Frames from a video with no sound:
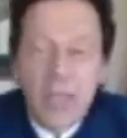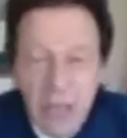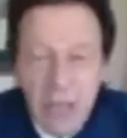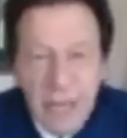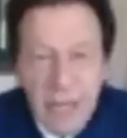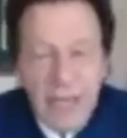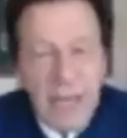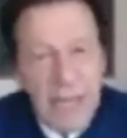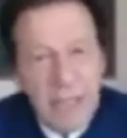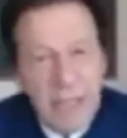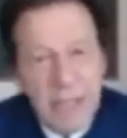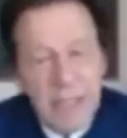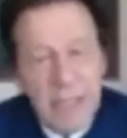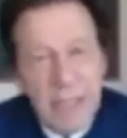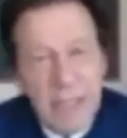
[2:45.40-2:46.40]
realize
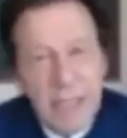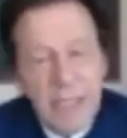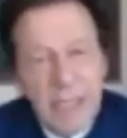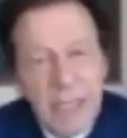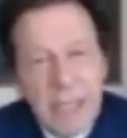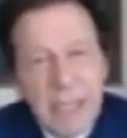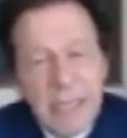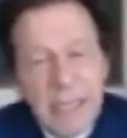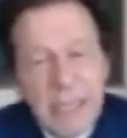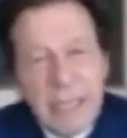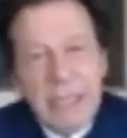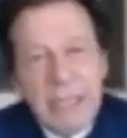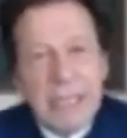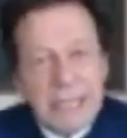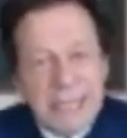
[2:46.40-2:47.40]

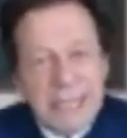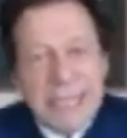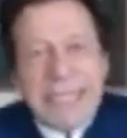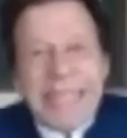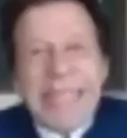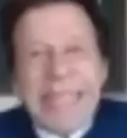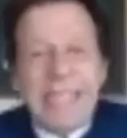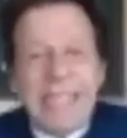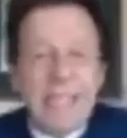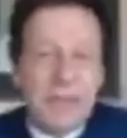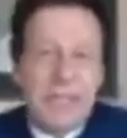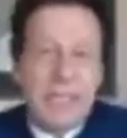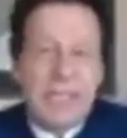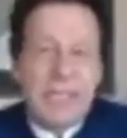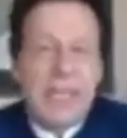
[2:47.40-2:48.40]
the
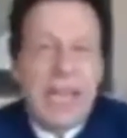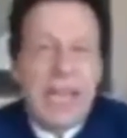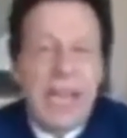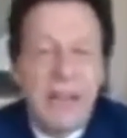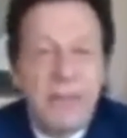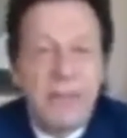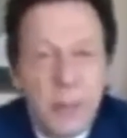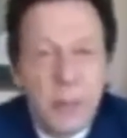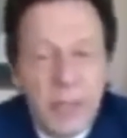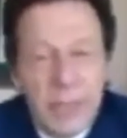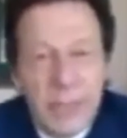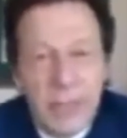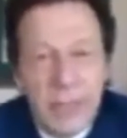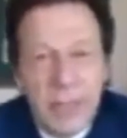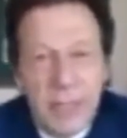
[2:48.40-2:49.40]
sensitivity they have towards
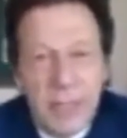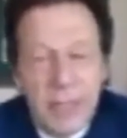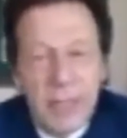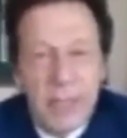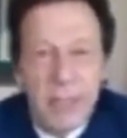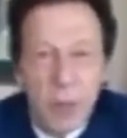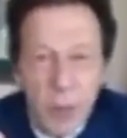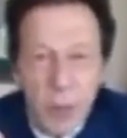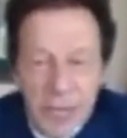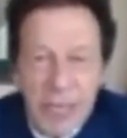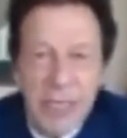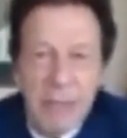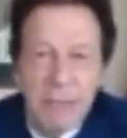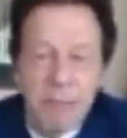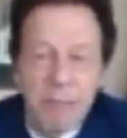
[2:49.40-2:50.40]
the
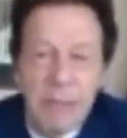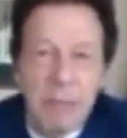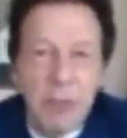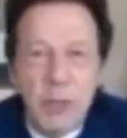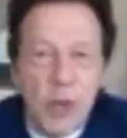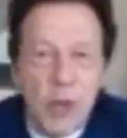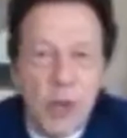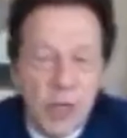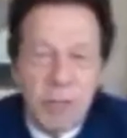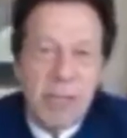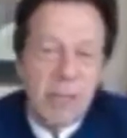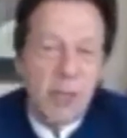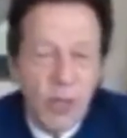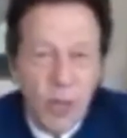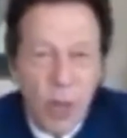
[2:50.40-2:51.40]
way people talk about the
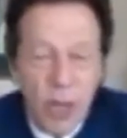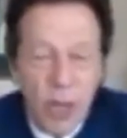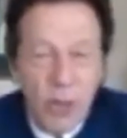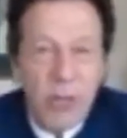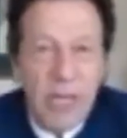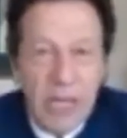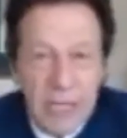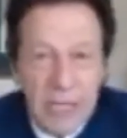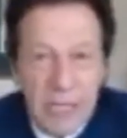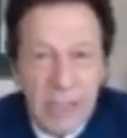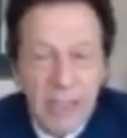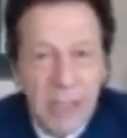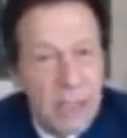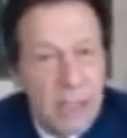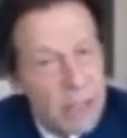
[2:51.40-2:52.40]

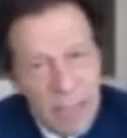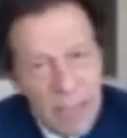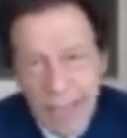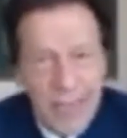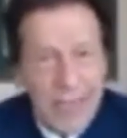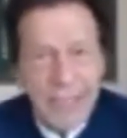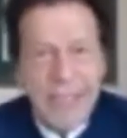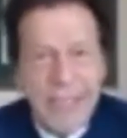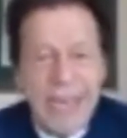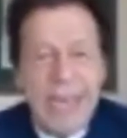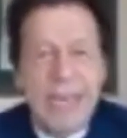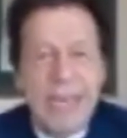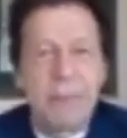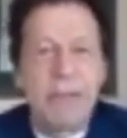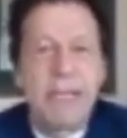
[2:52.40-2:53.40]
Holocaust, and
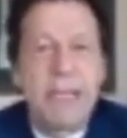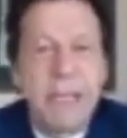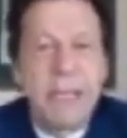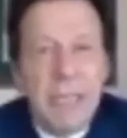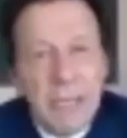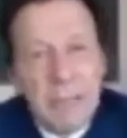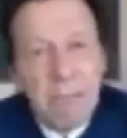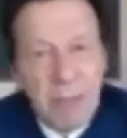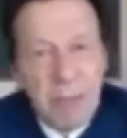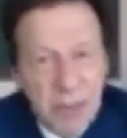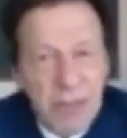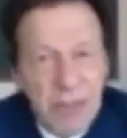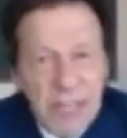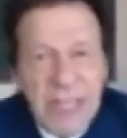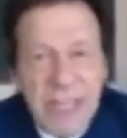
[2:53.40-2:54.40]
understandably,
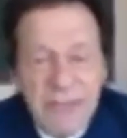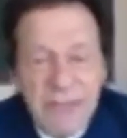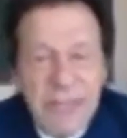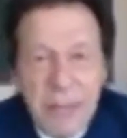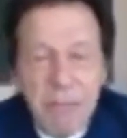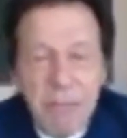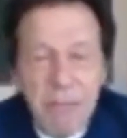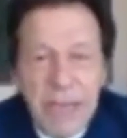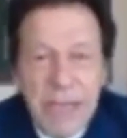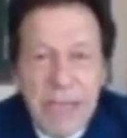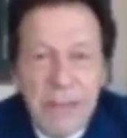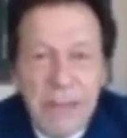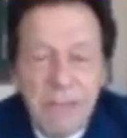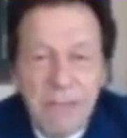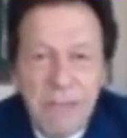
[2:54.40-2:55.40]
because it gives them
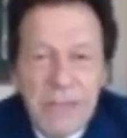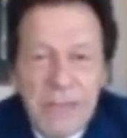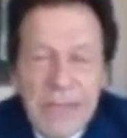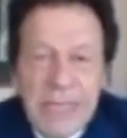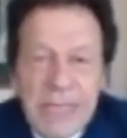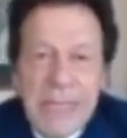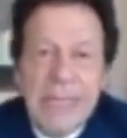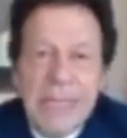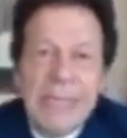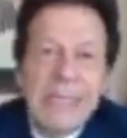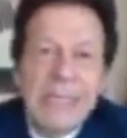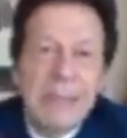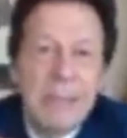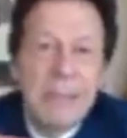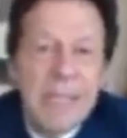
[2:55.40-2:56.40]
pain.
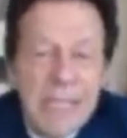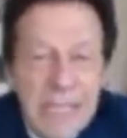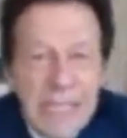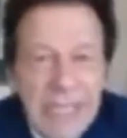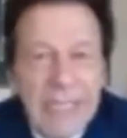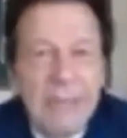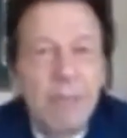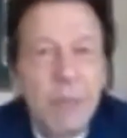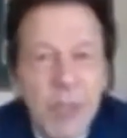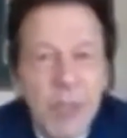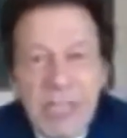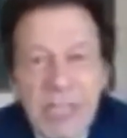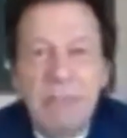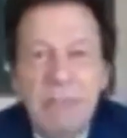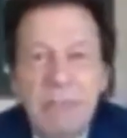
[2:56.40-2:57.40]
Similarly, the
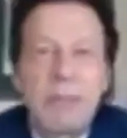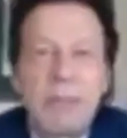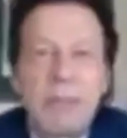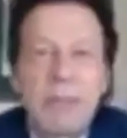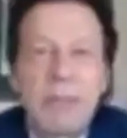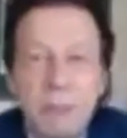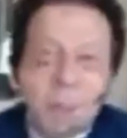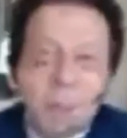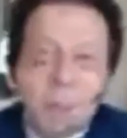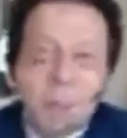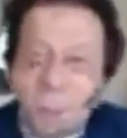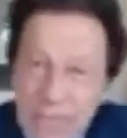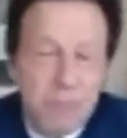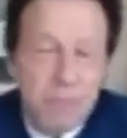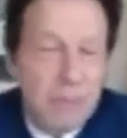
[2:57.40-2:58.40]
Muslim
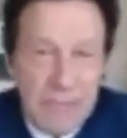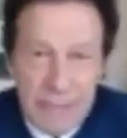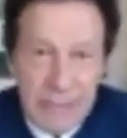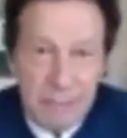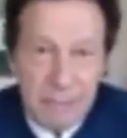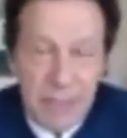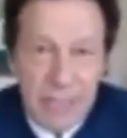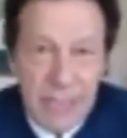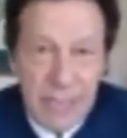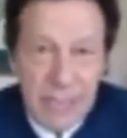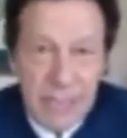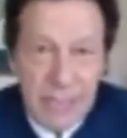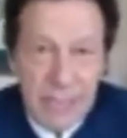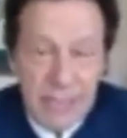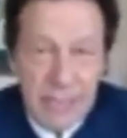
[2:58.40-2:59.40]
community must make them
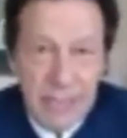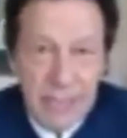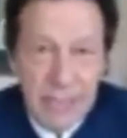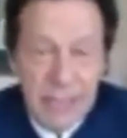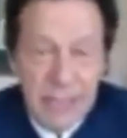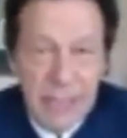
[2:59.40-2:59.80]
realize